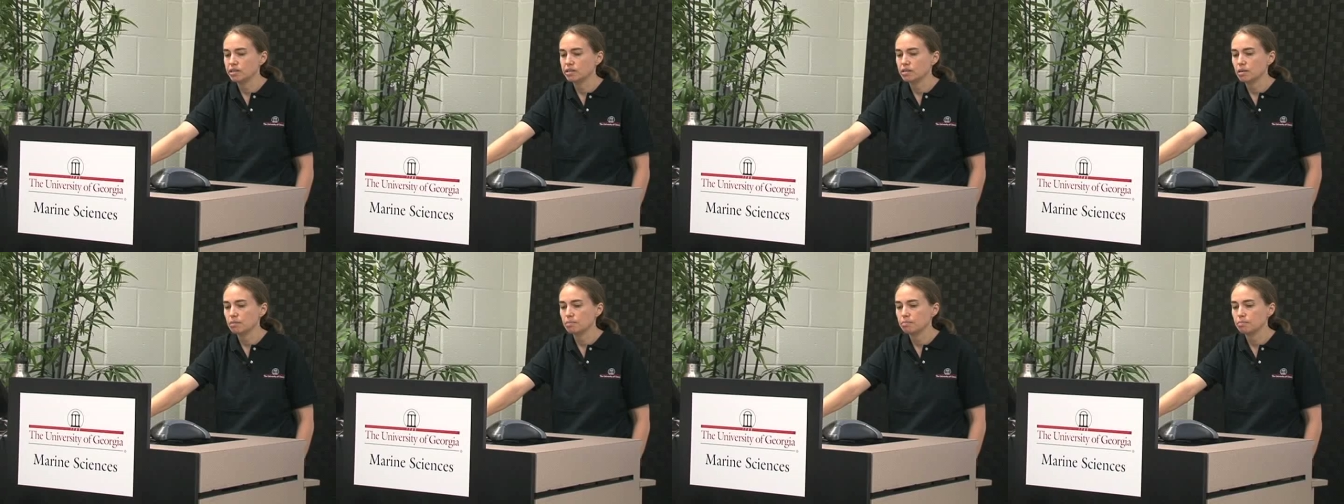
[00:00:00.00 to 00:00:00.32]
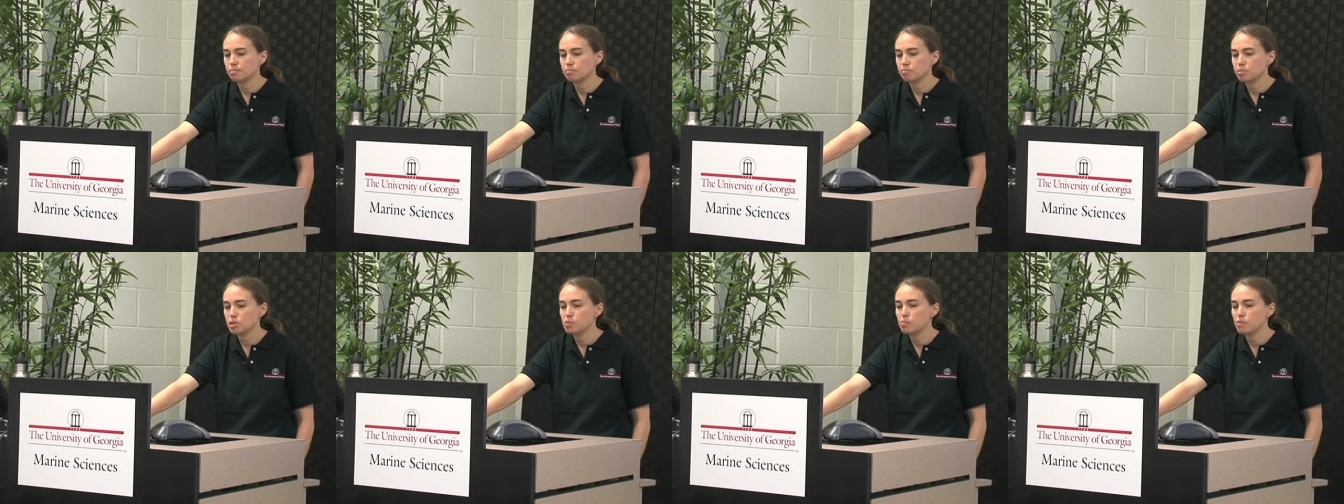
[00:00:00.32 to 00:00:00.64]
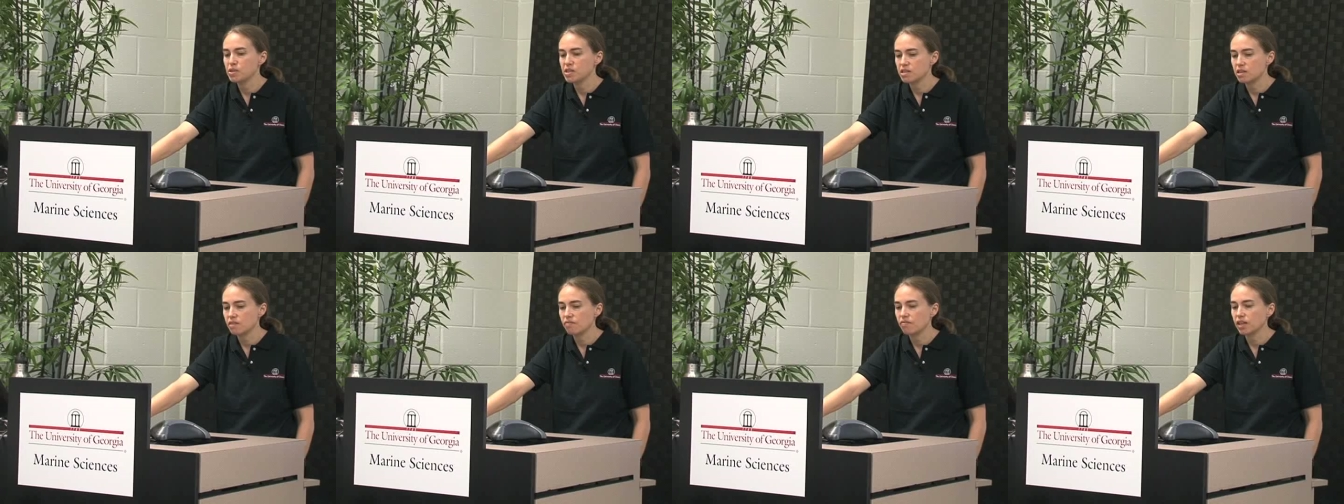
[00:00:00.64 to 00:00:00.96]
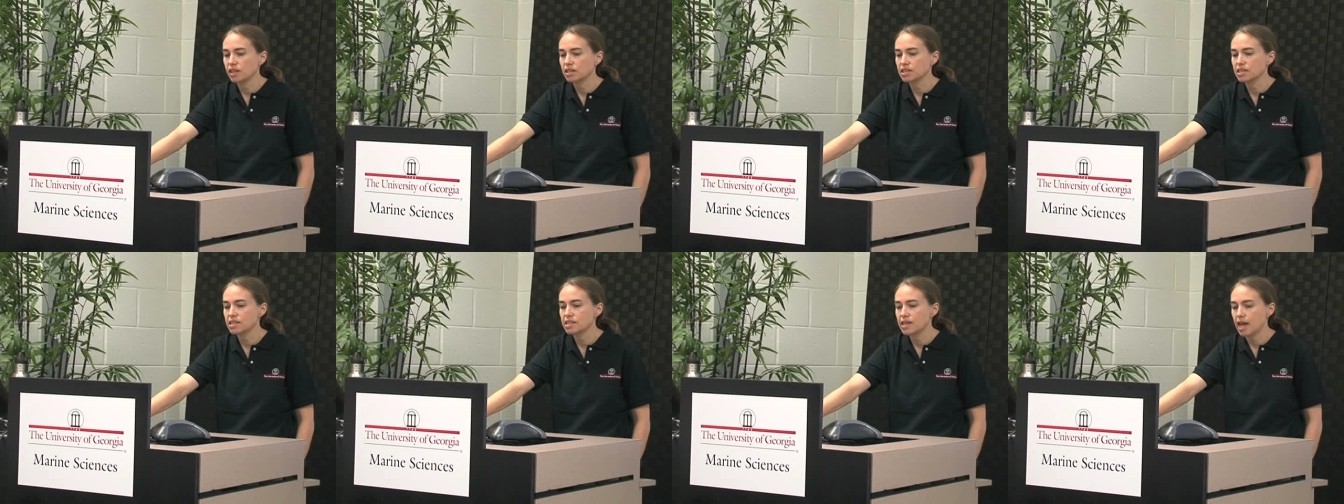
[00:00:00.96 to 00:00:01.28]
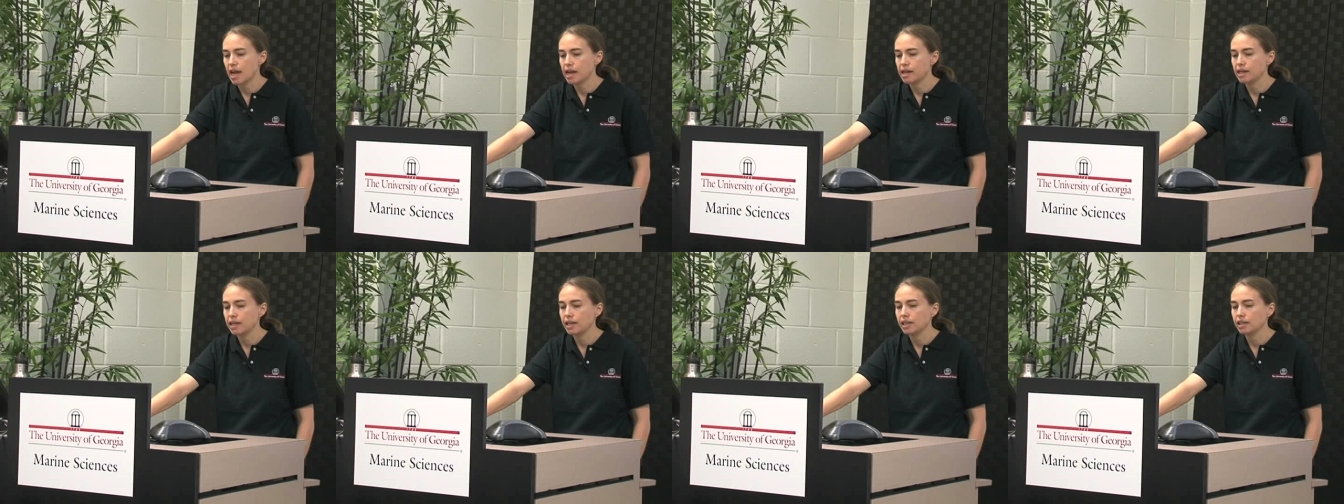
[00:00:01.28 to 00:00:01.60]
some specific
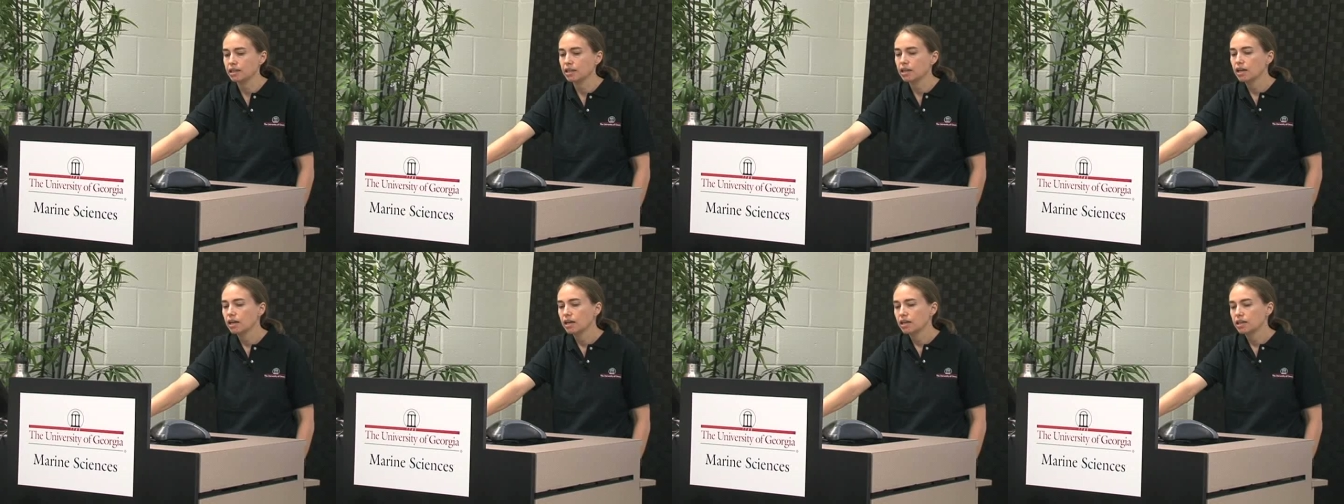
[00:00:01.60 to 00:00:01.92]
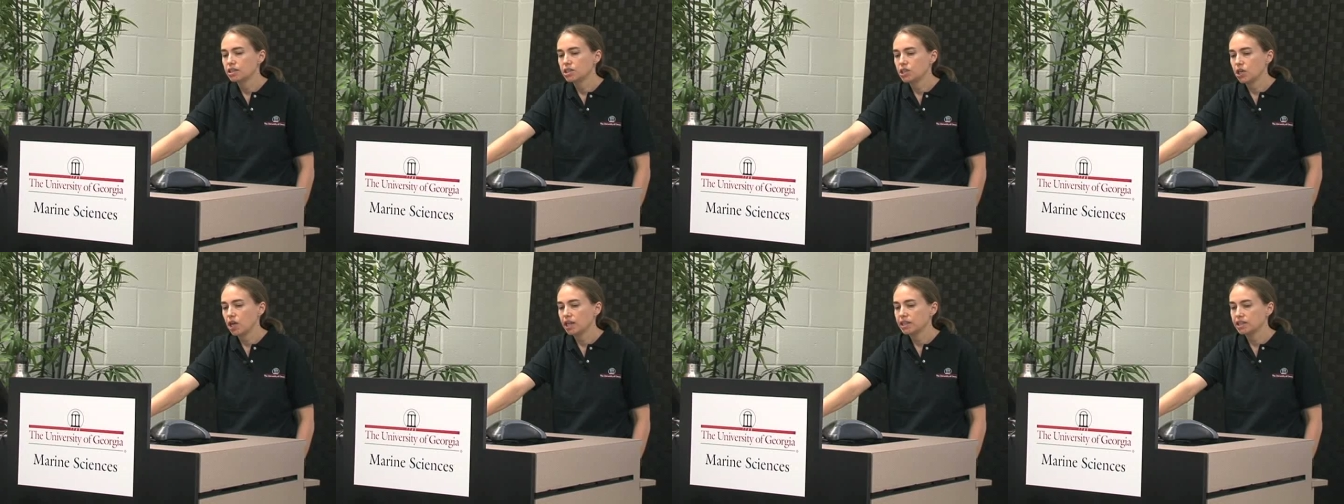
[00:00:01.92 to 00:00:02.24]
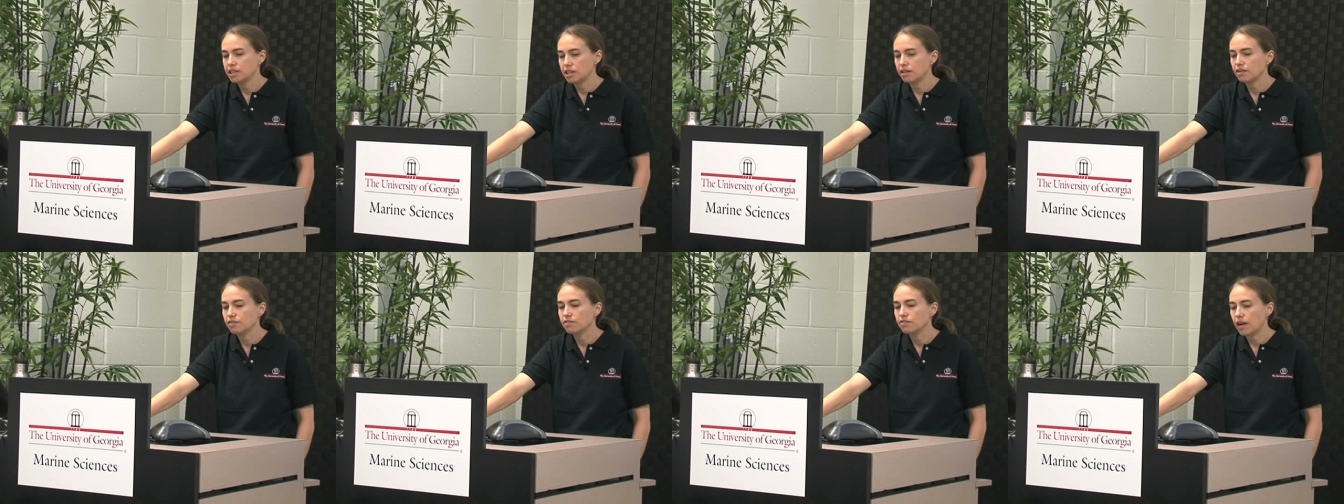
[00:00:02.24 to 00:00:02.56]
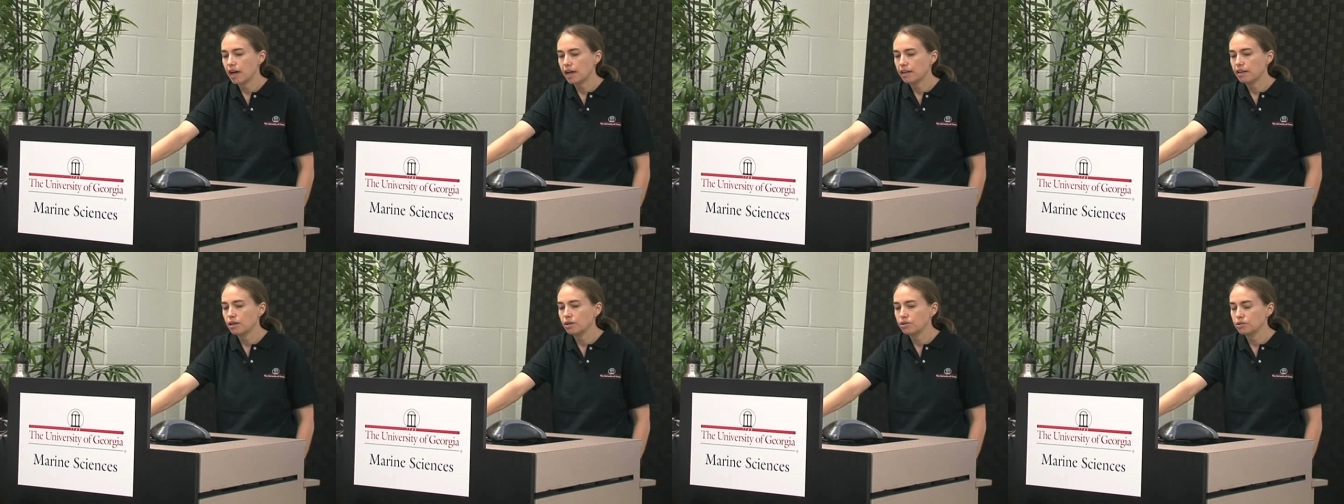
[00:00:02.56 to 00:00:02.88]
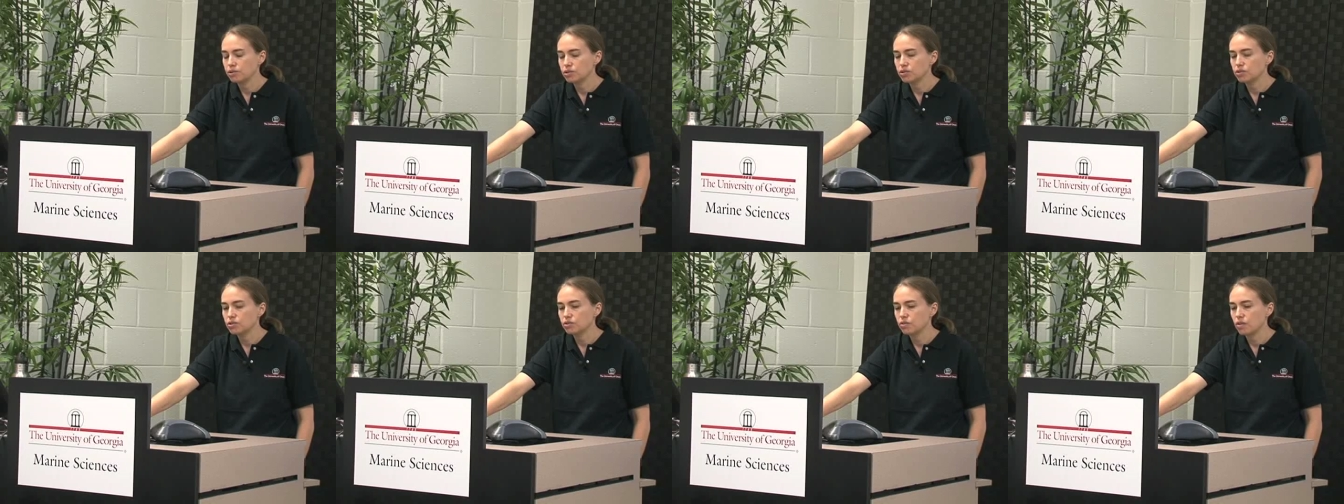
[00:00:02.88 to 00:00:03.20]
staining to identify
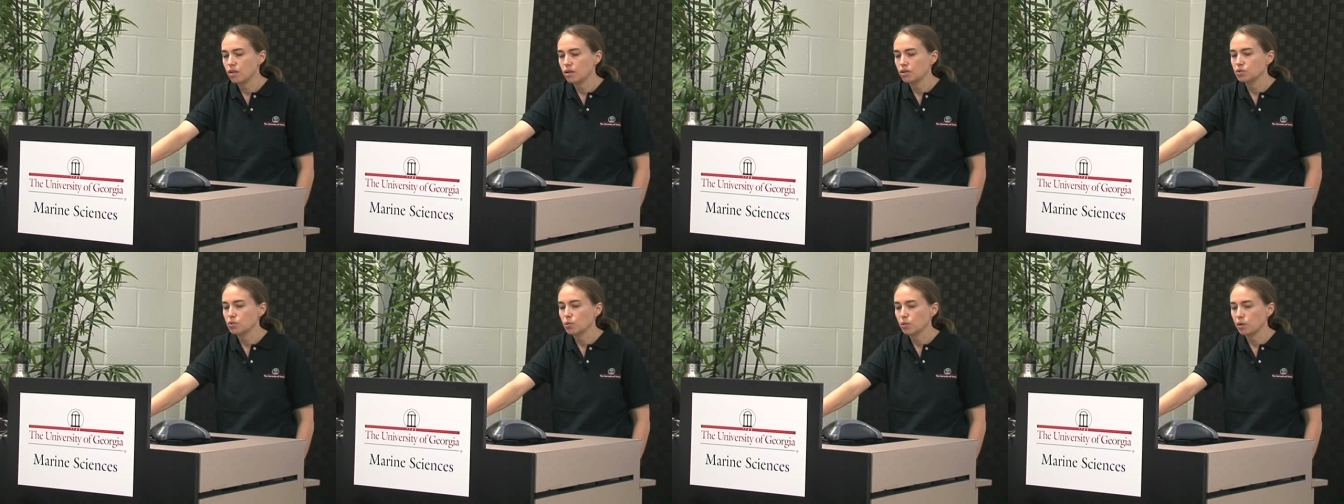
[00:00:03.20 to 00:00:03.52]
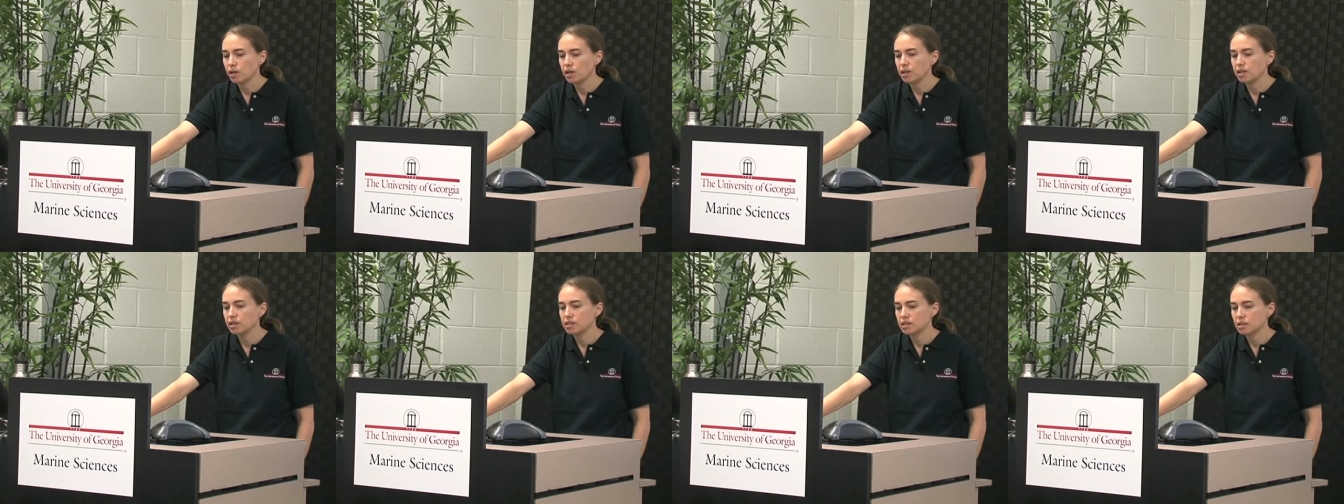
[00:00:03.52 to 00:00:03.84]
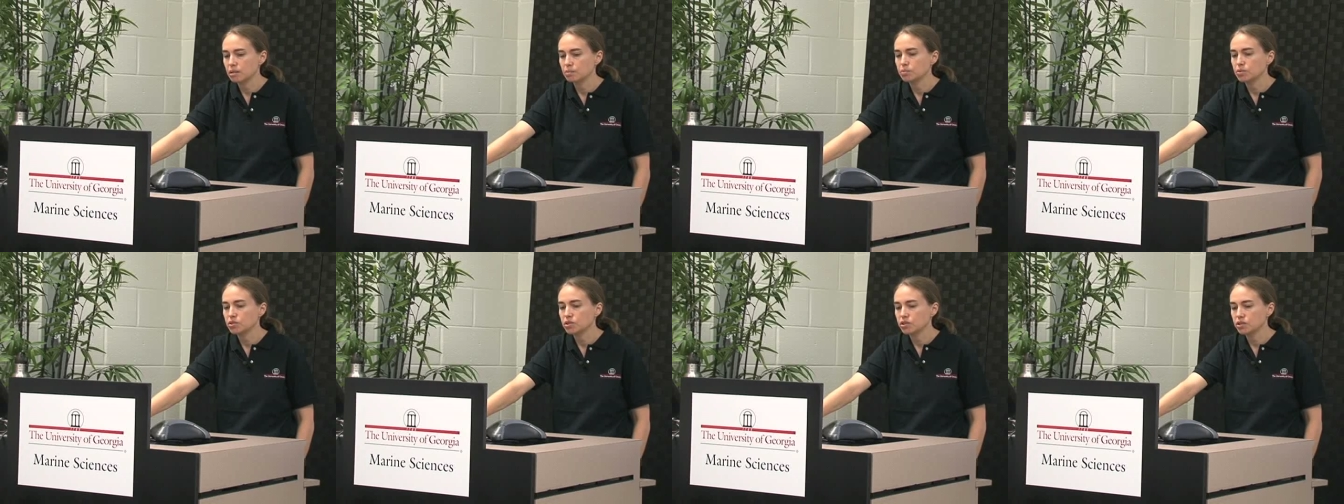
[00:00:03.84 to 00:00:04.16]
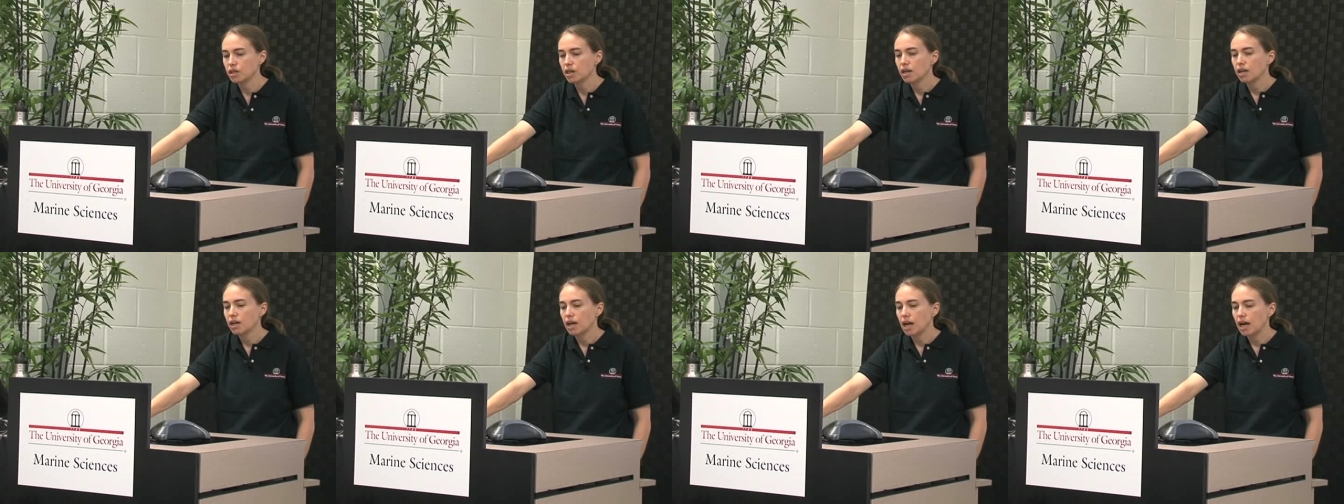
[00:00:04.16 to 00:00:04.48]
those organisms.